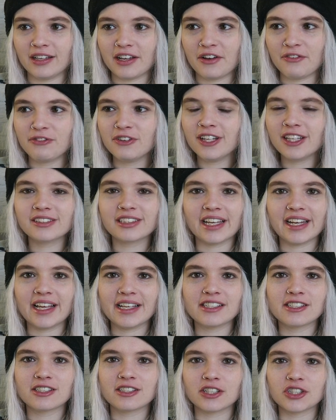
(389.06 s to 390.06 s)
I feel like that
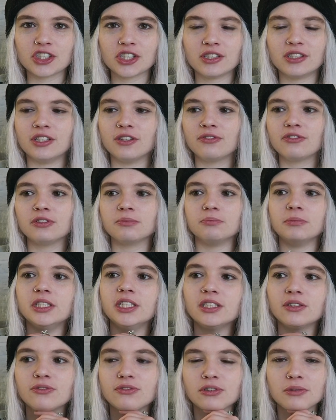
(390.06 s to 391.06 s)
has such a different
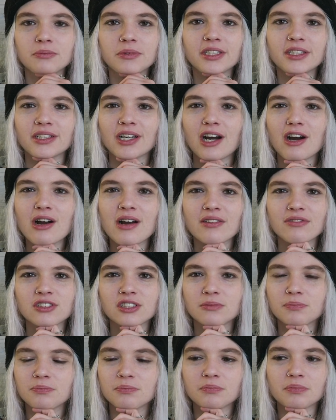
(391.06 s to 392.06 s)
meaning for me now
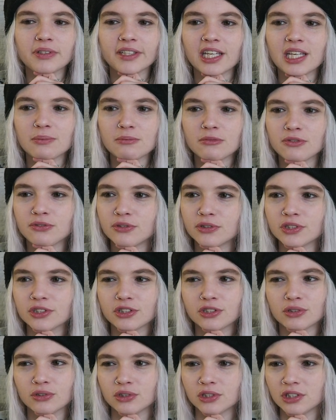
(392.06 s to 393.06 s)
after playing Before the
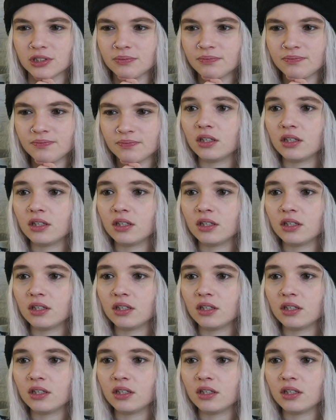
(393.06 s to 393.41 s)
Storm.